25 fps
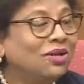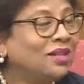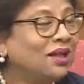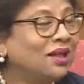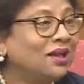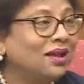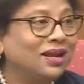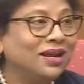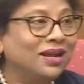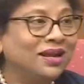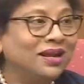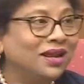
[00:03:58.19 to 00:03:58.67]
the
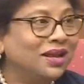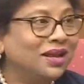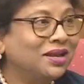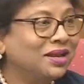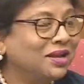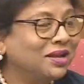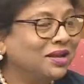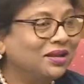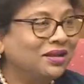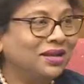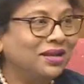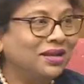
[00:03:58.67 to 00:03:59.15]
idea
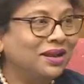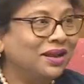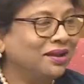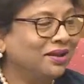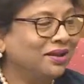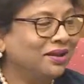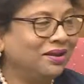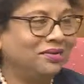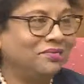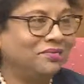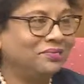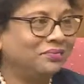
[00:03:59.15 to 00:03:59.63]
in
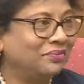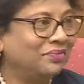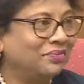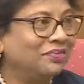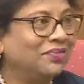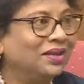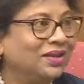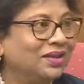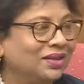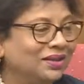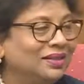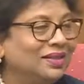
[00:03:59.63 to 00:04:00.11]
India.
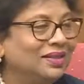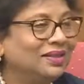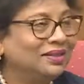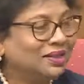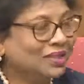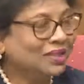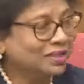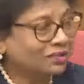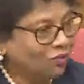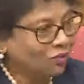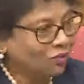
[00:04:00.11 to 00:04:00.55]
They just